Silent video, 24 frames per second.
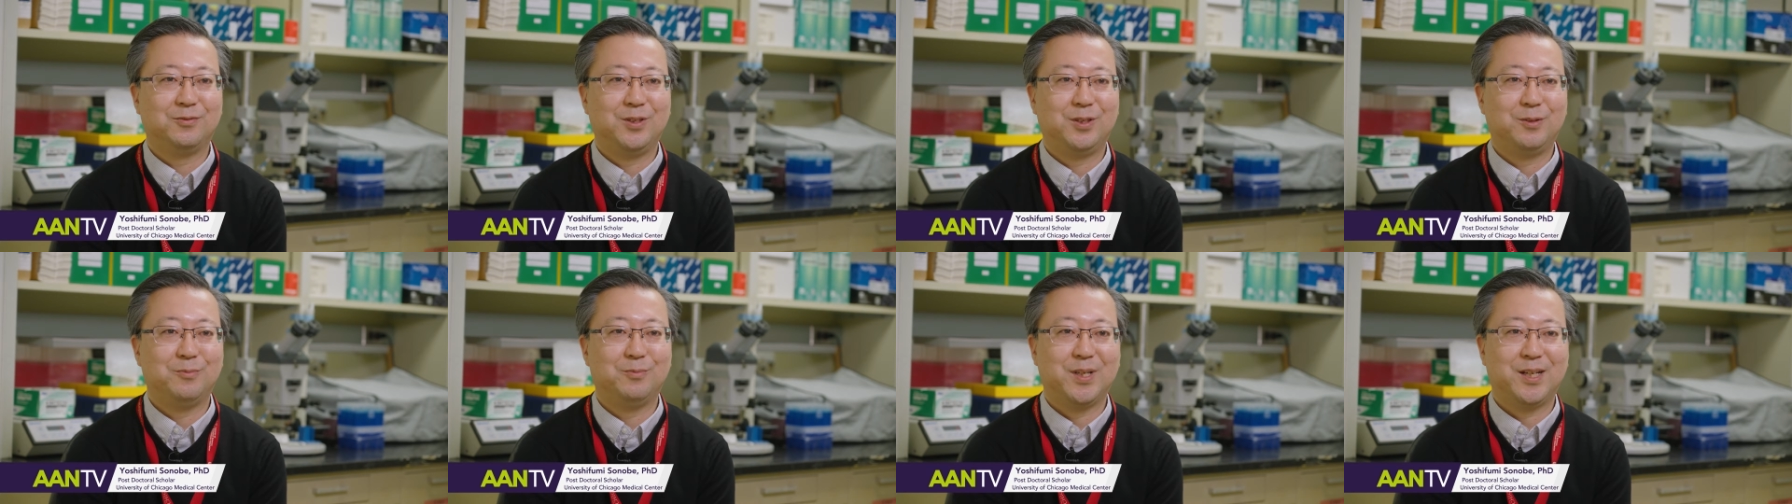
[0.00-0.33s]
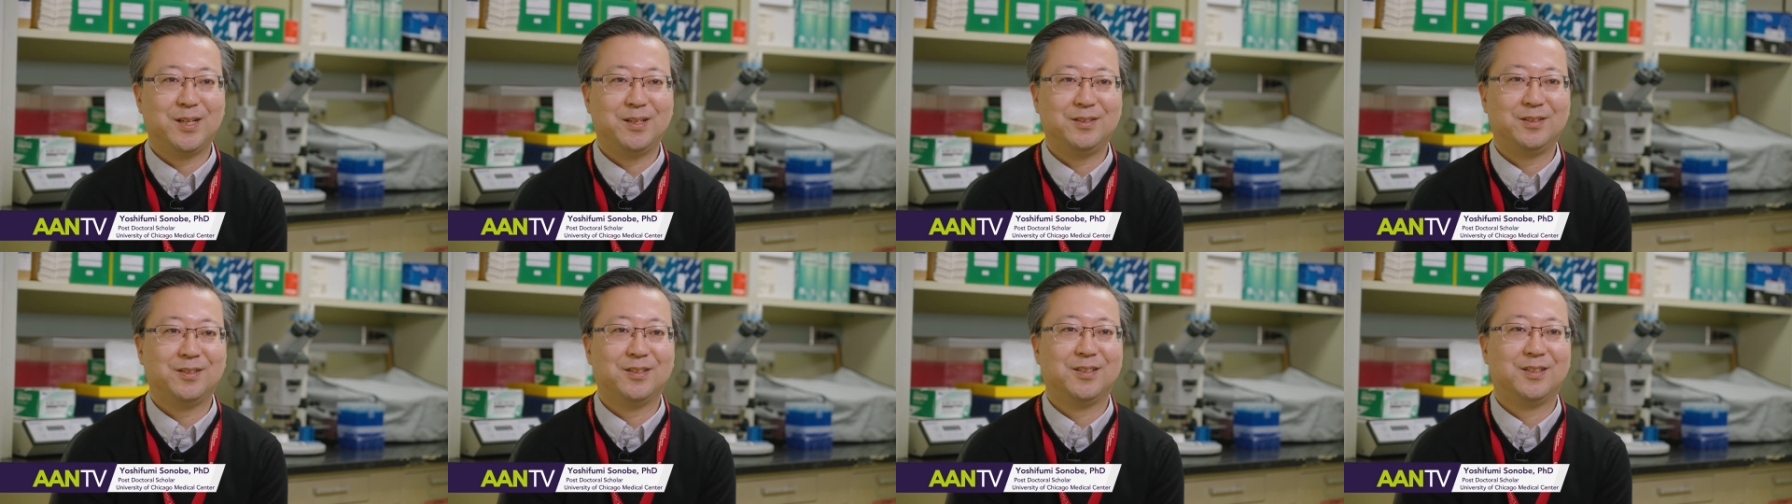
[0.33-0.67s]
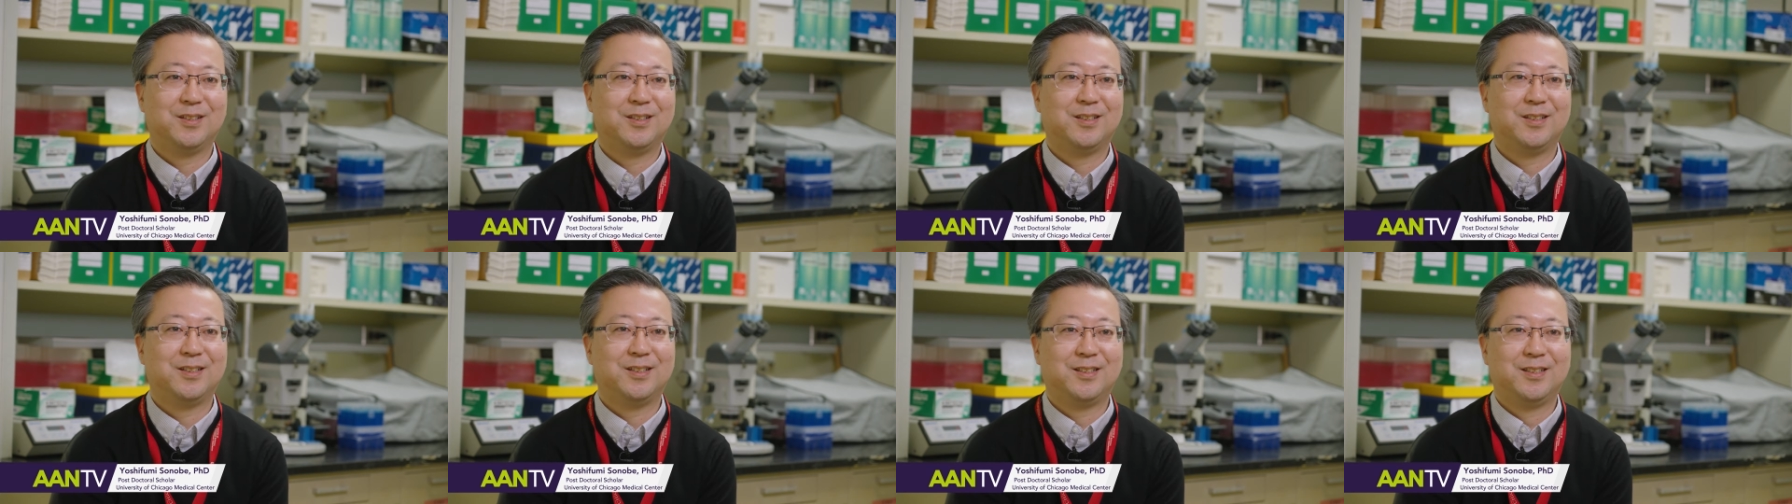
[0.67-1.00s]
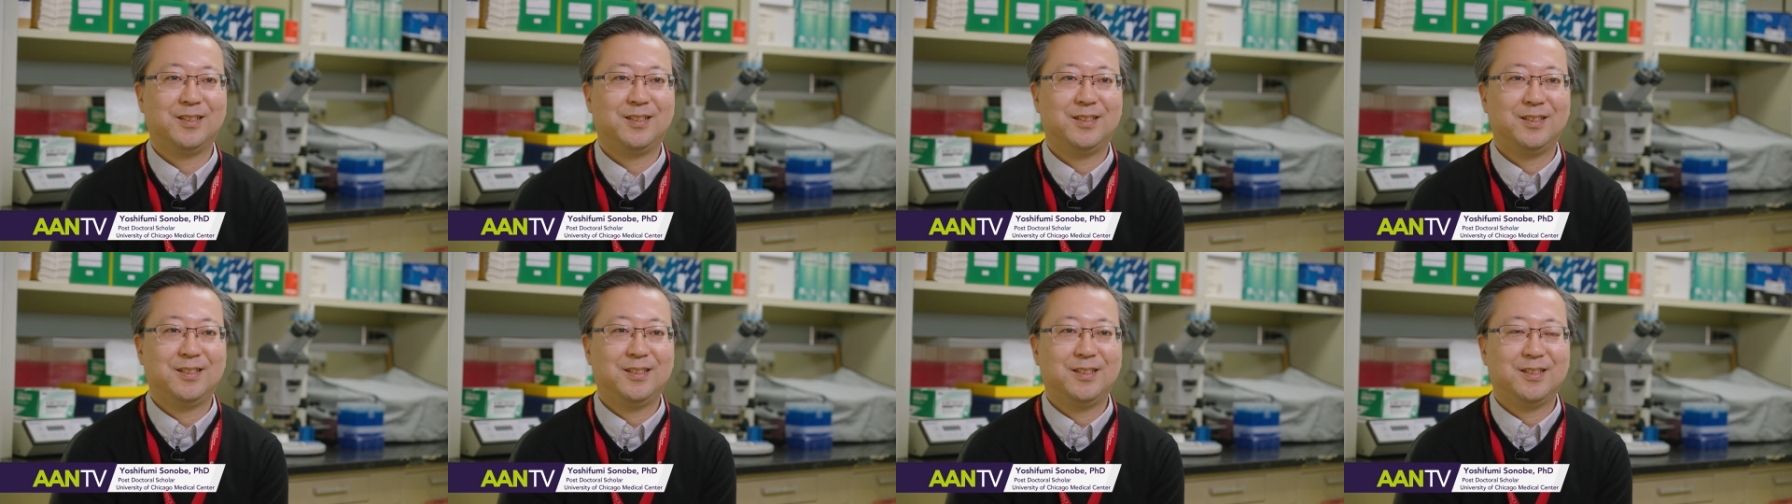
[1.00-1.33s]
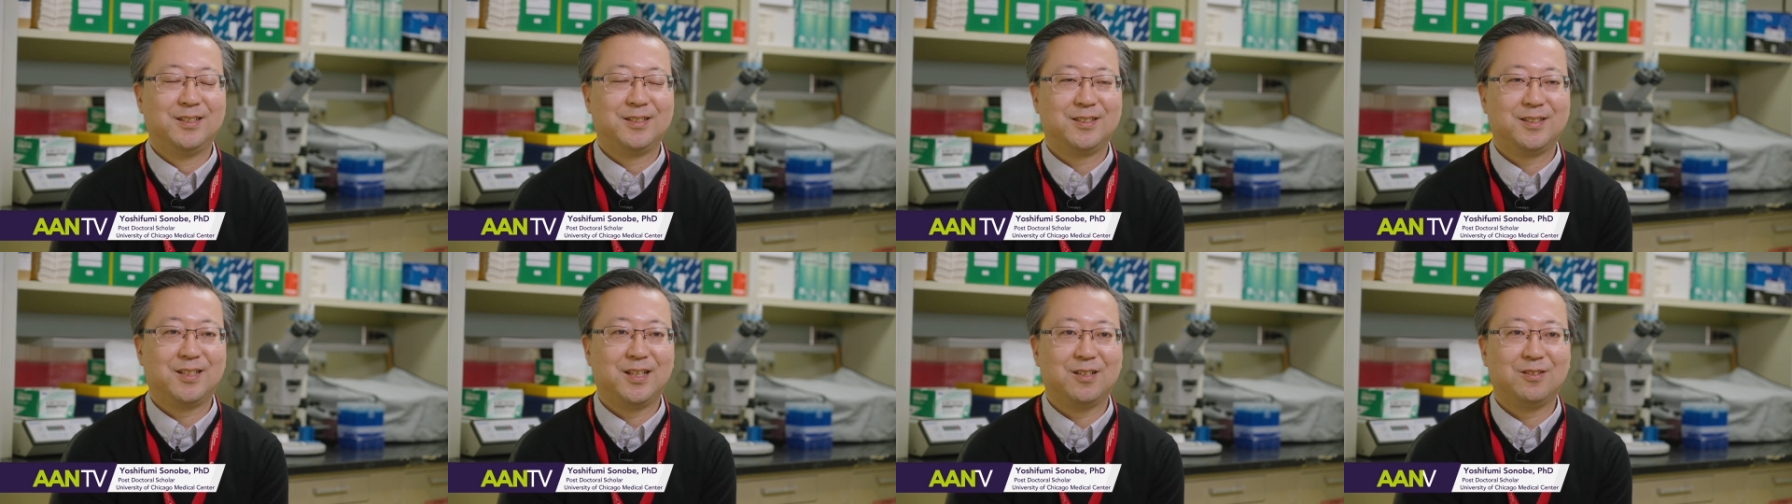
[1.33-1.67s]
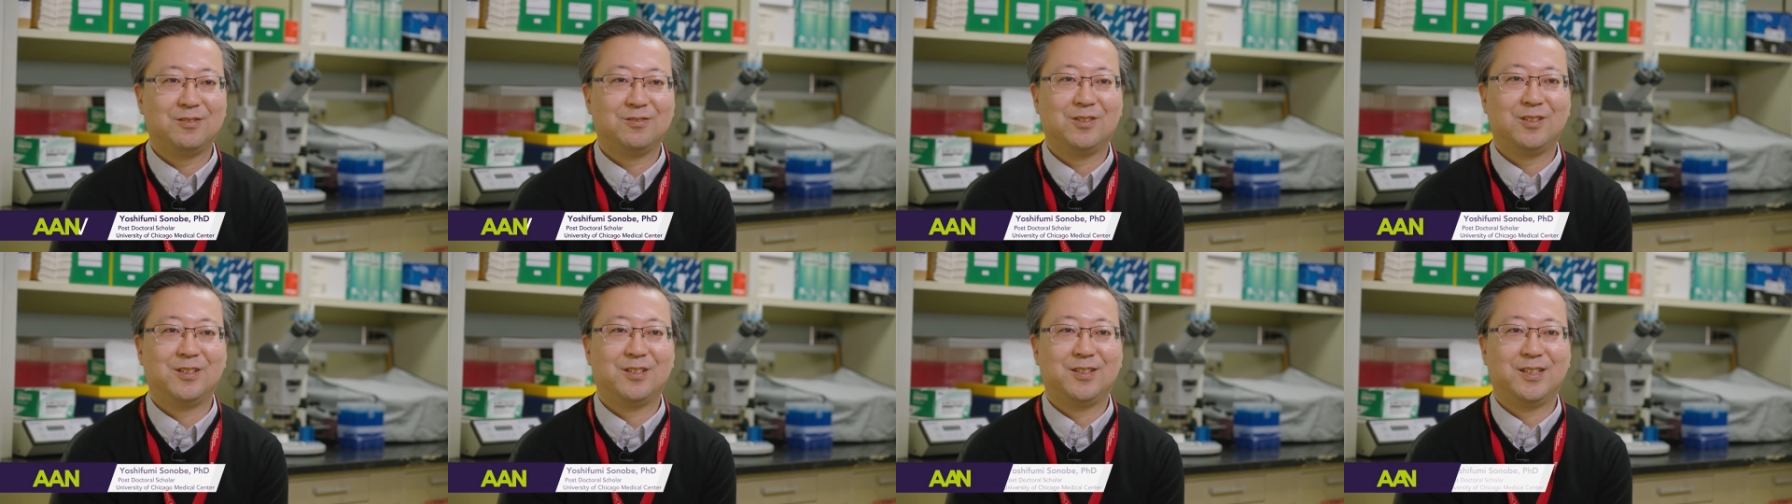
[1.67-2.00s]
we made uh,
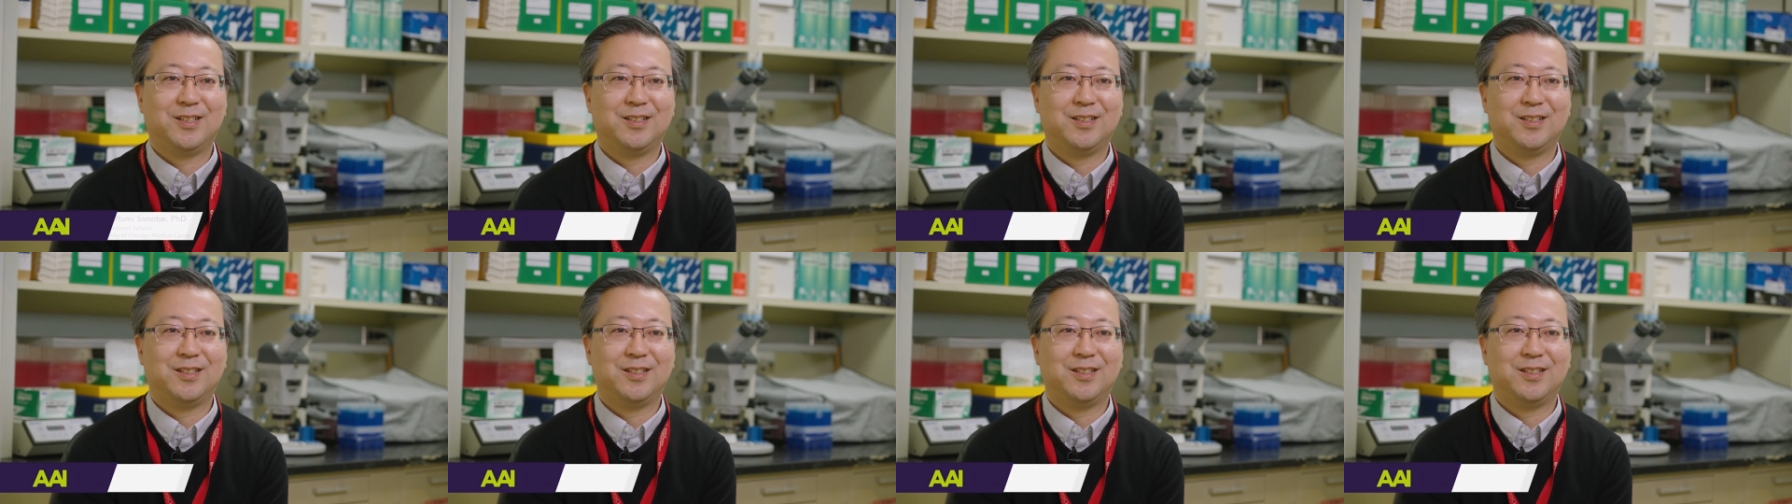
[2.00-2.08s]
cellular